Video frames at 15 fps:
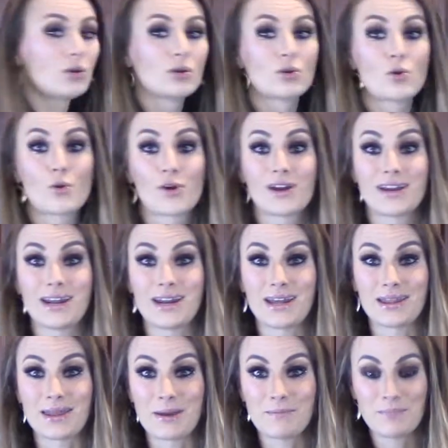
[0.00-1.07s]

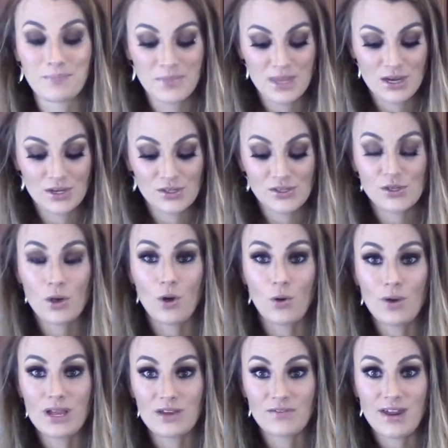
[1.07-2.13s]
coordinating them.
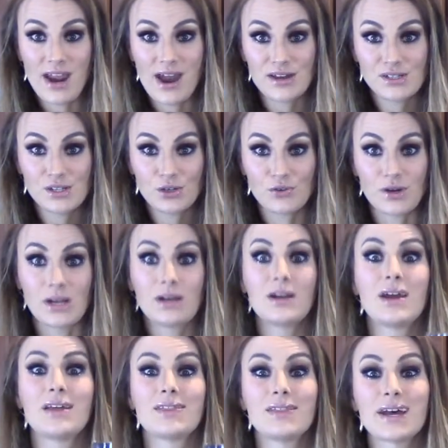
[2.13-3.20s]
So if it has a
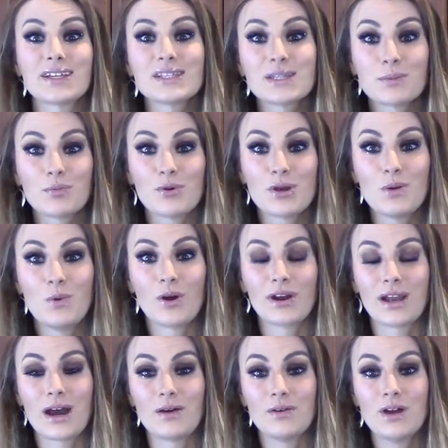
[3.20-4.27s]
green, that's the
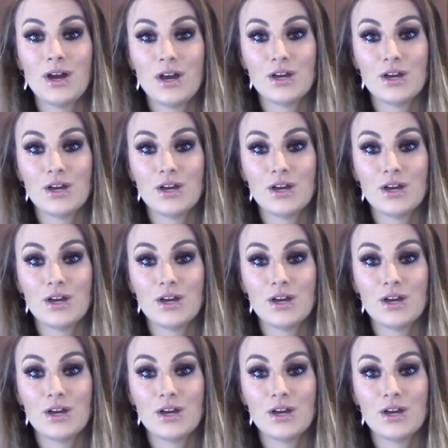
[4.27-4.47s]
pre-workout.